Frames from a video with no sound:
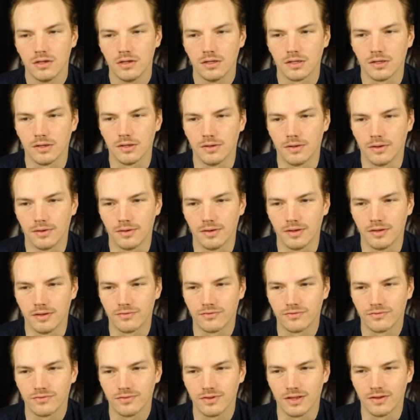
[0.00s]

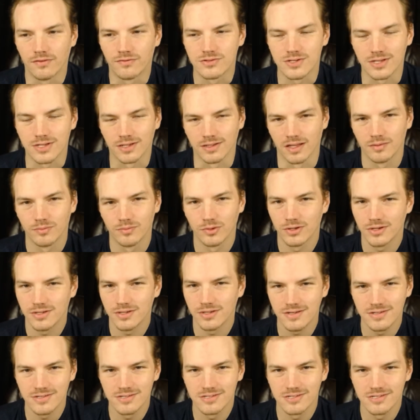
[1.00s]
If
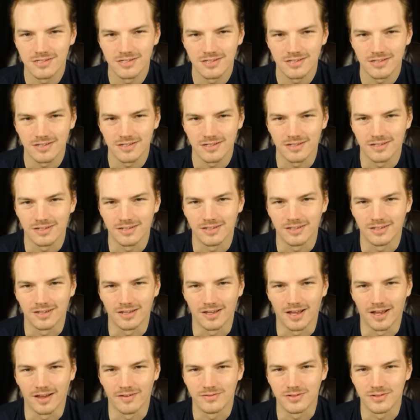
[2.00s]
celebrities
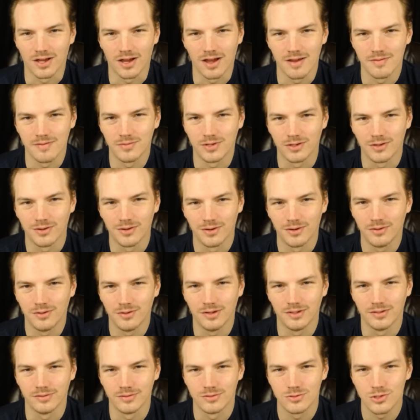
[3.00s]
have time to go
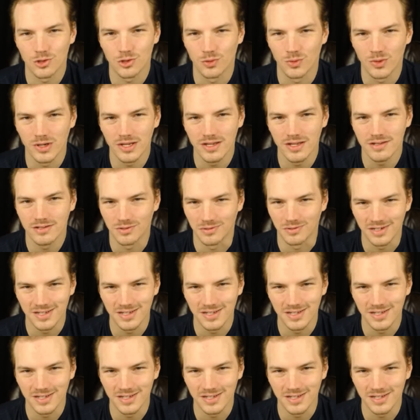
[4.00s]
and tweet,